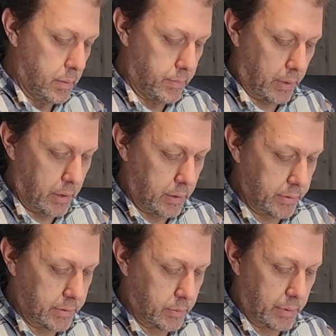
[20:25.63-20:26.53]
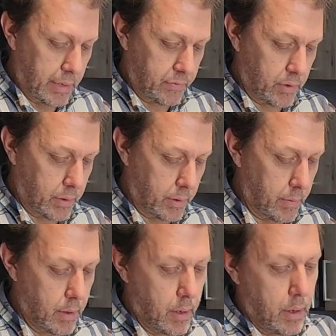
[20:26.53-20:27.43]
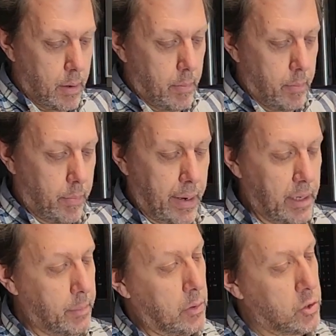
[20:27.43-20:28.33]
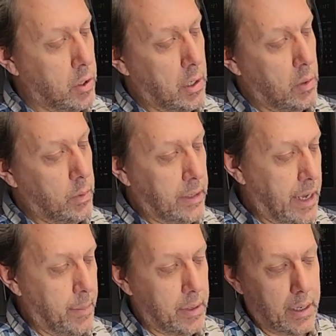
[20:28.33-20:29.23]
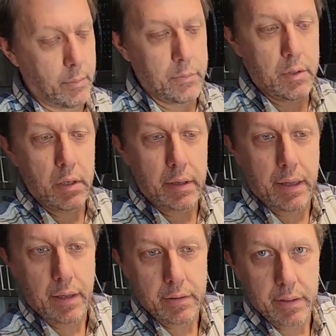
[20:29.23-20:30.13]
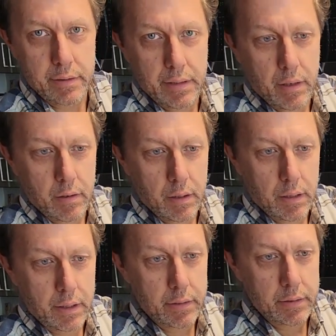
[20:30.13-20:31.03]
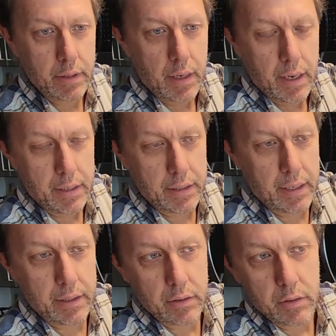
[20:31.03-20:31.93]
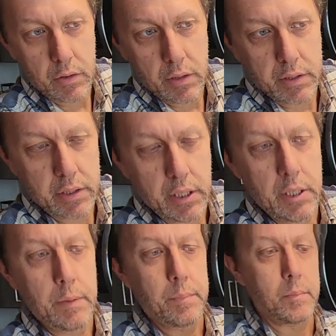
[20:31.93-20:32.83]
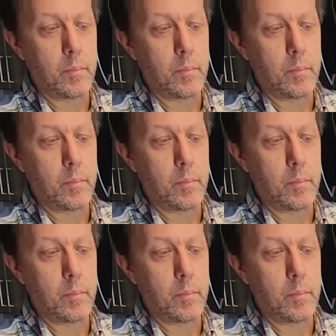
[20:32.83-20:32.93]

bars. We have the plain milk chocolate with the M&Ms. Look at that. Doesn't that look nice? And again, you'll see